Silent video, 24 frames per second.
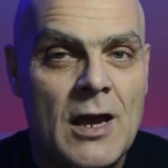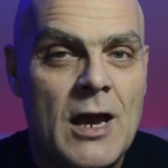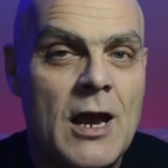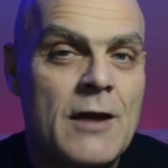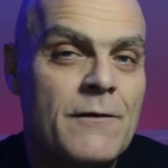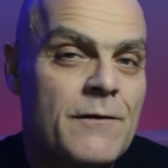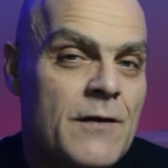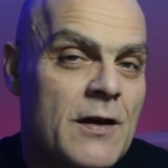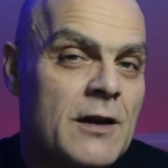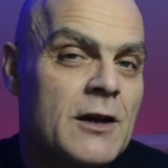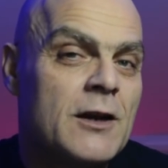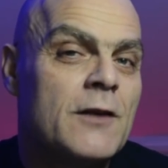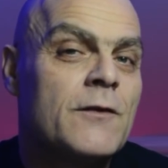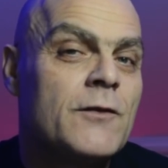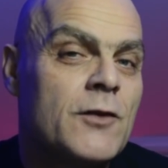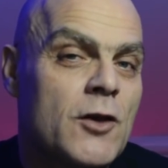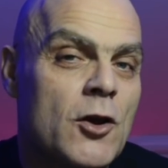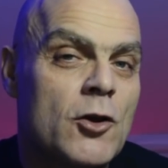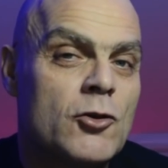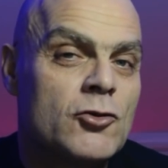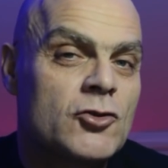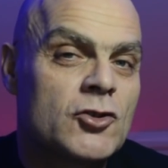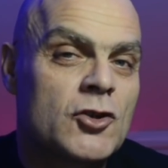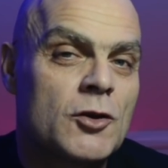If any of
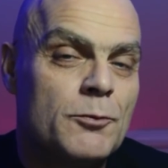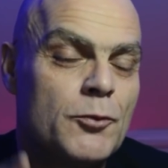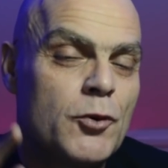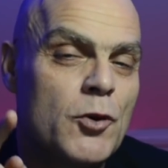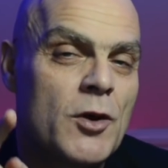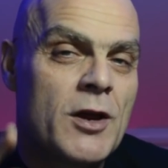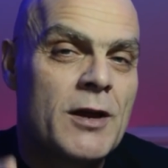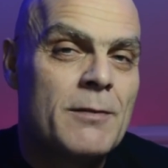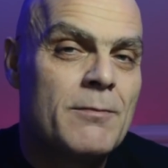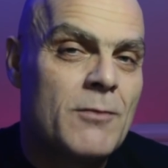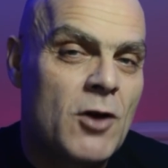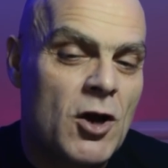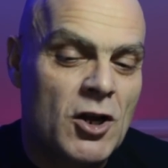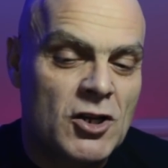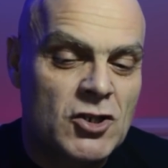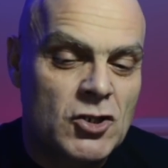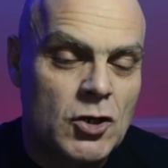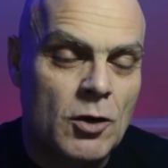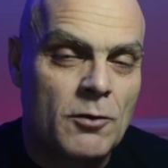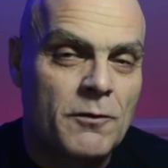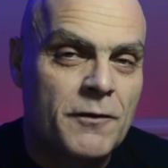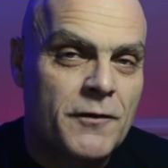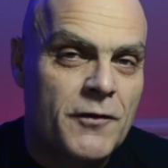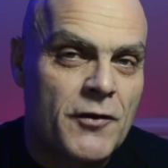you can put in my
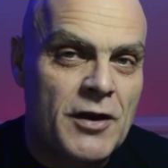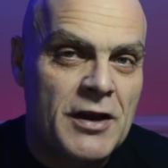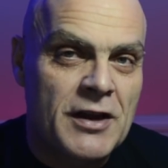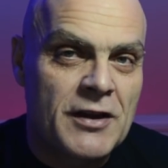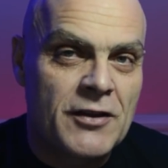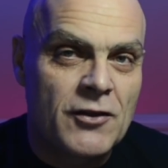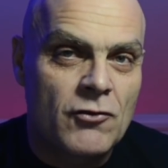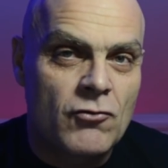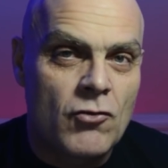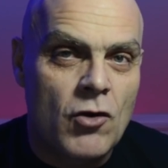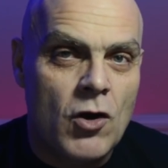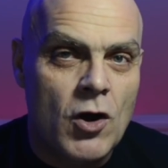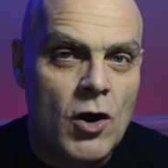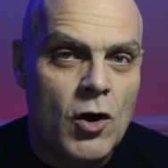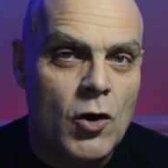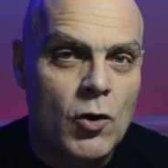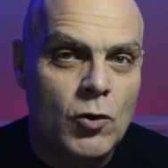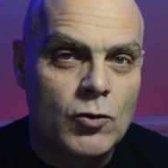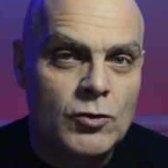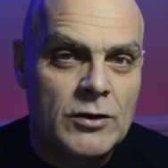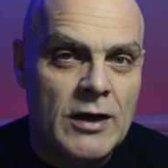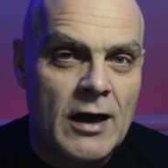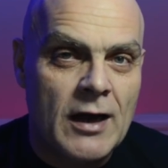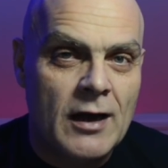top 3 in the right
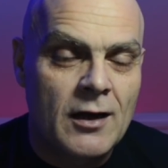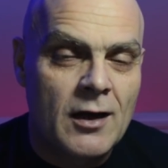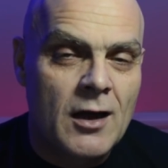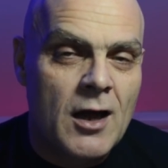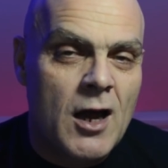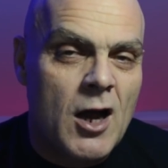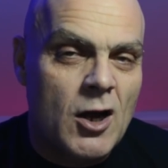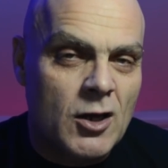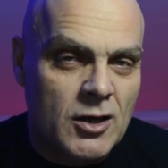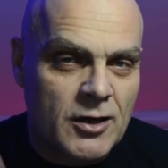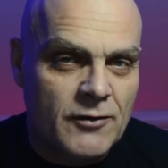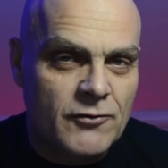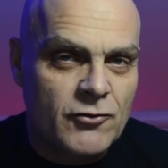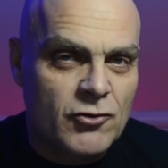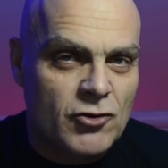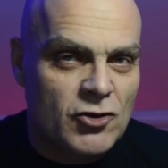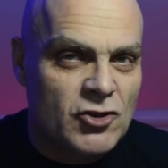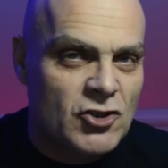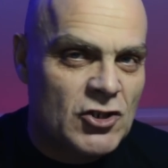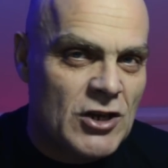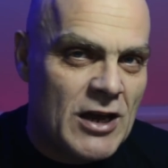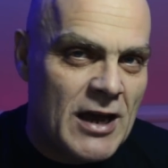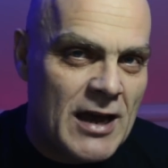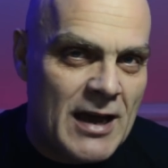order, I'll give you a
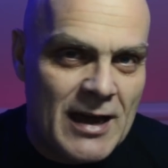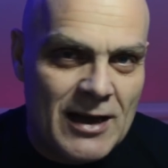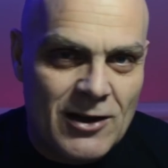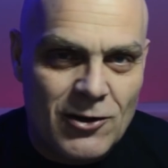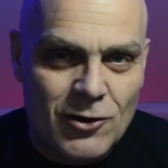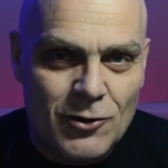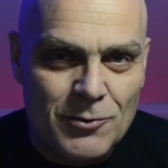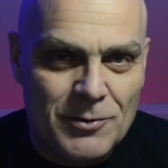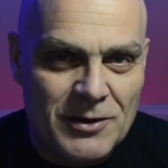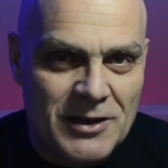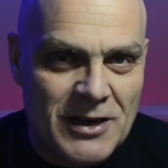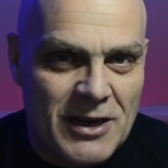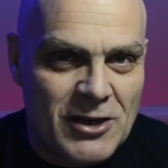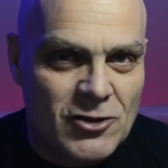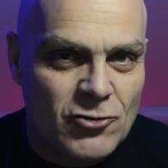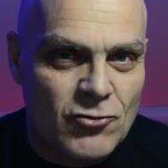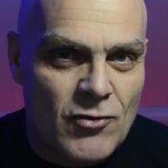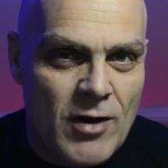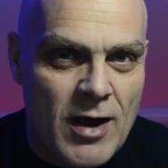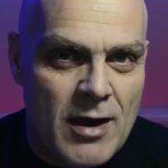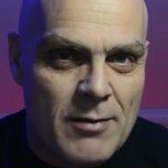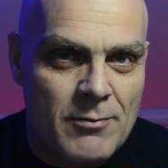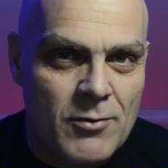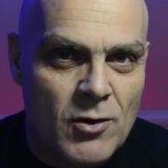shout out on my next
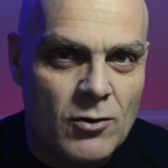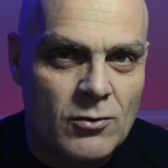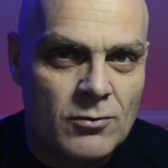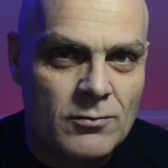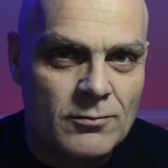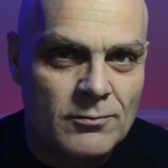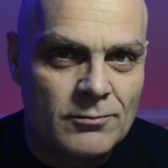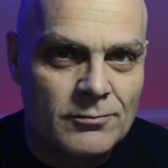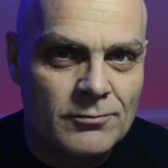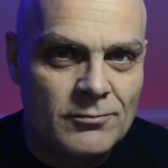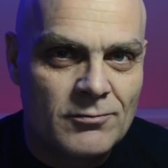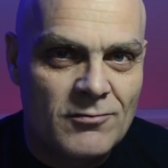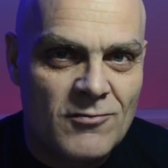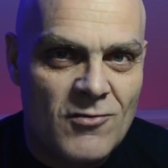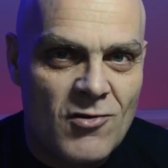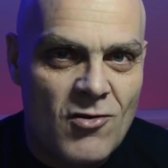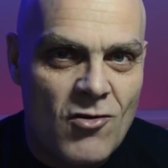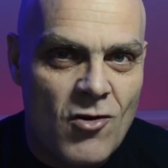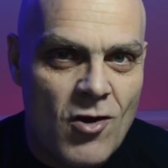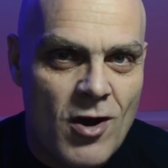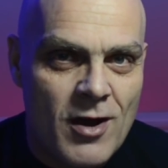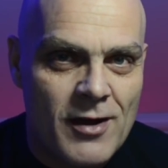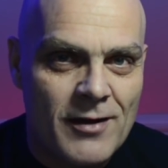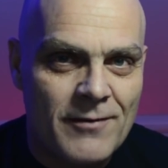ramble.
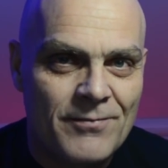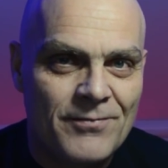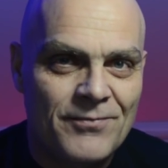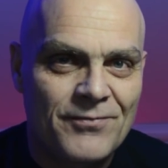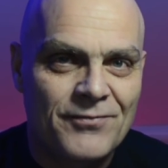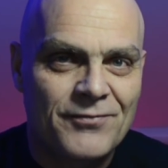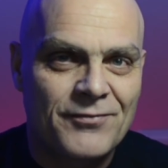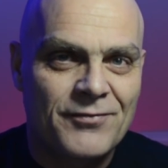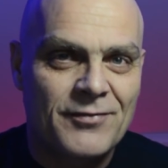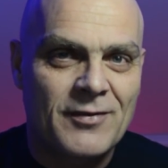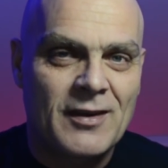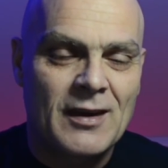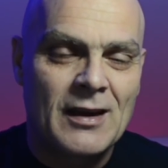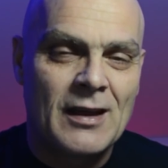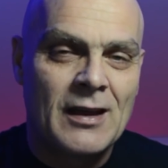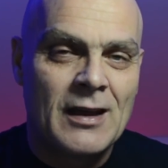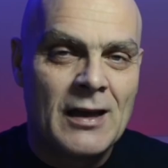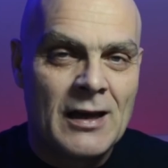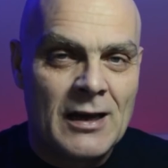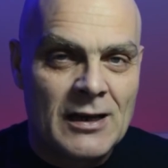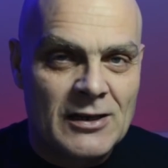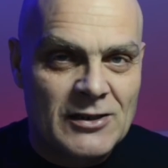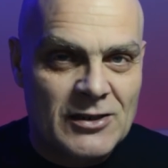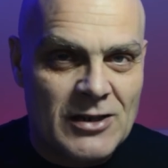Alright?
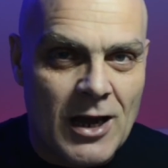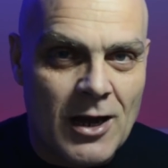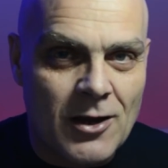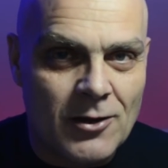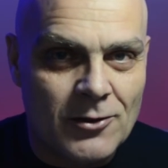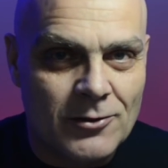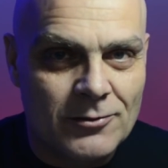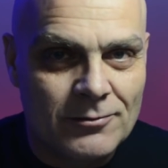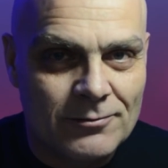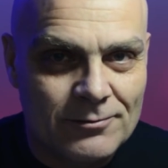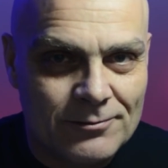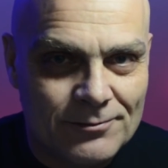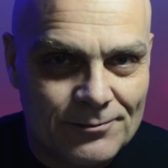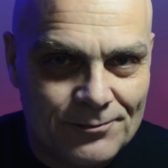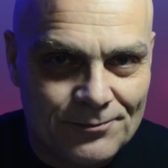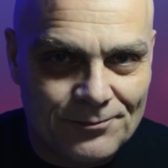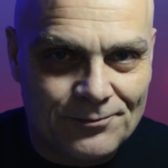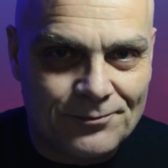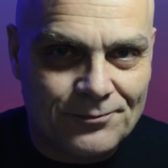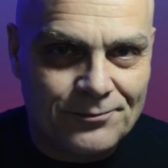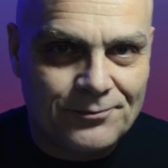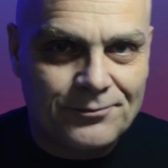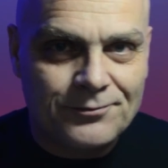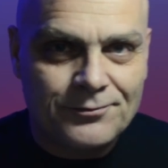So,
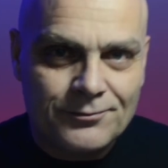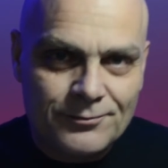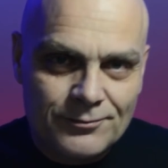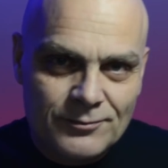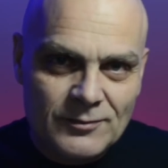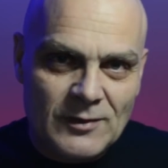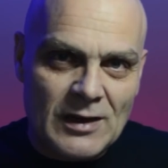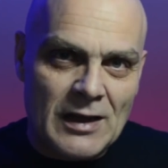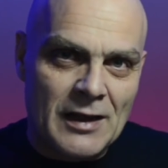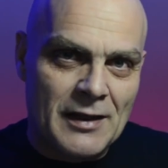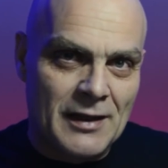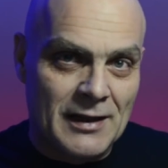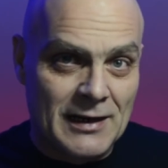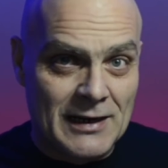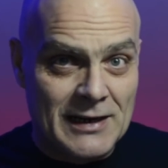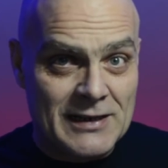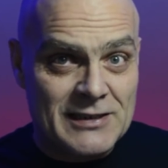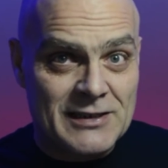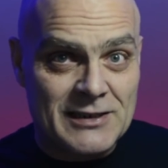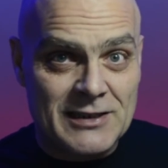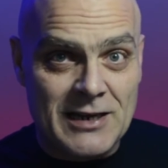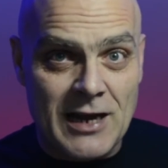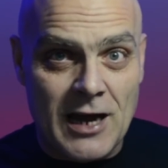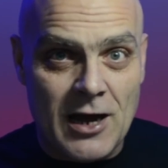the
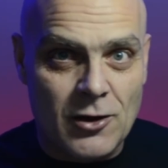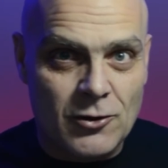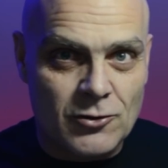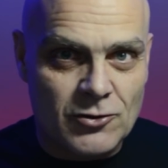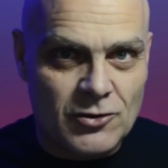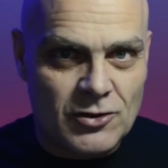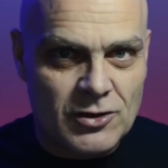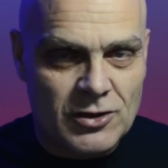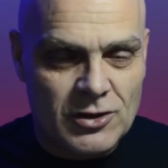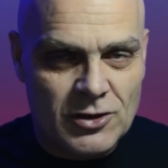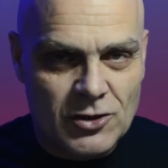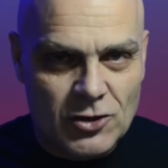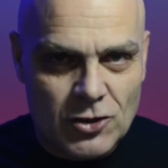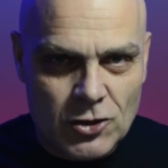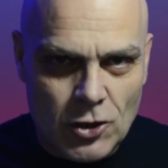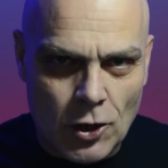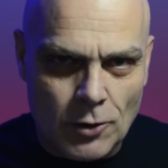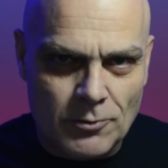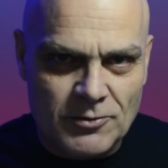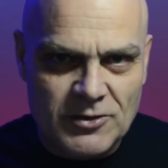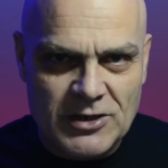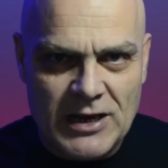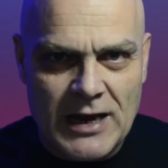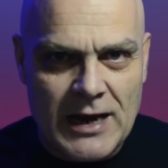list goes.
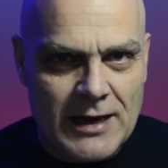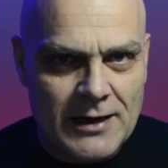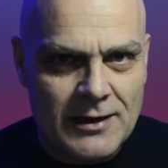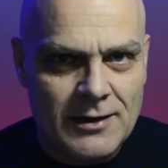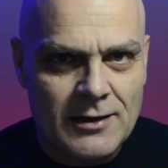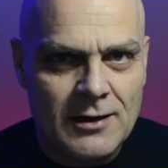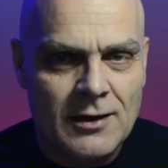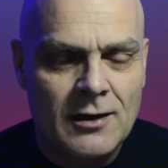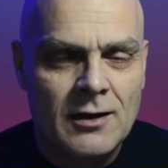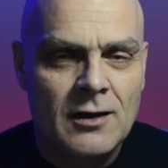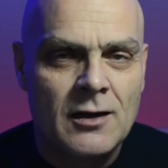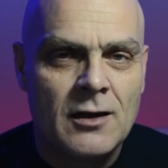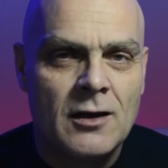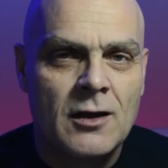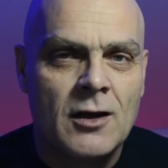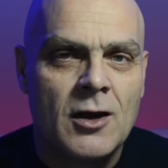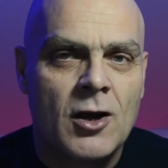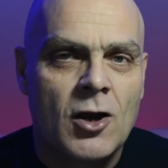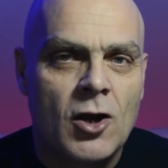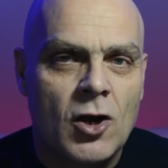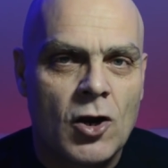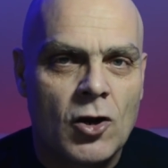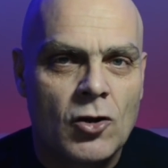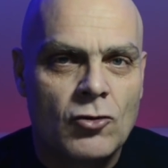Top 10
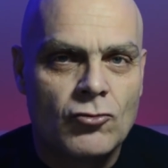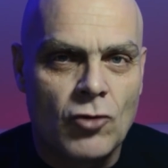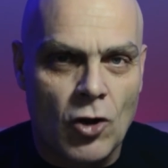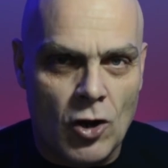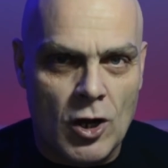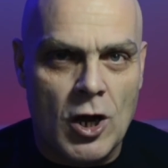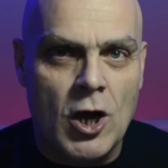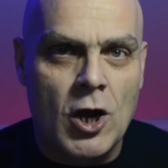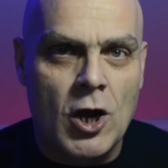rock